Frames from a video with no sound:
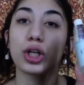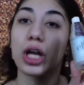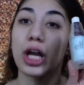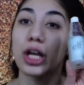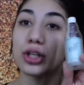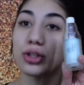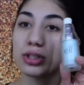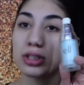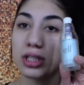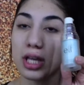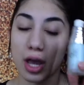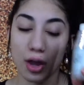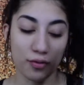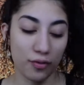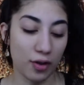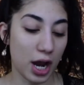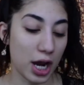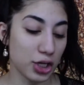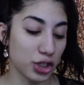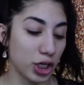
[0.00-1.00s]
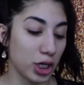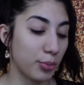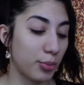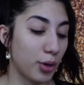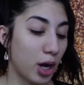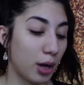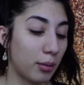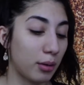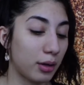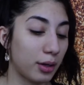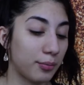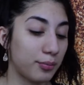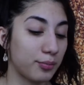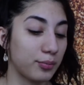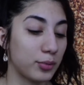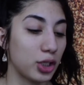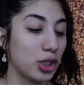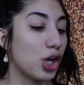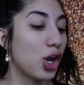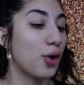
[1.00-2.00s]
I use the e.l.f. hydrating primer,
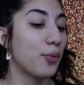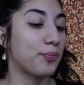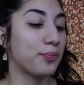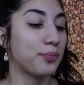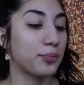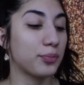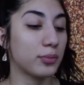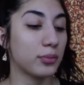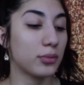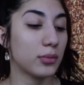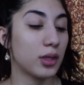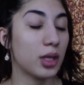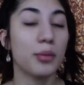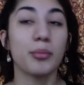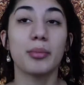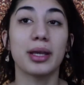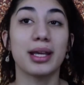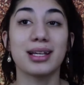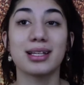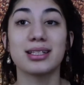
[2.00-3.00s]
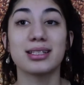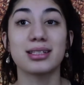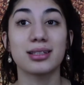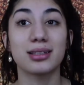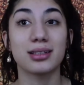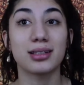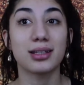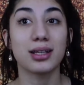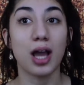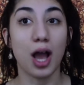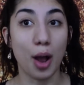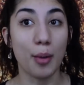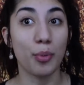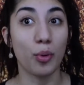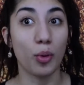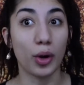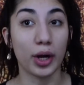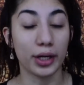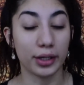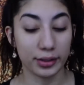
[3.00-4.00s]
you know, because I'm
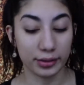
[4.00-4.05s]
poor.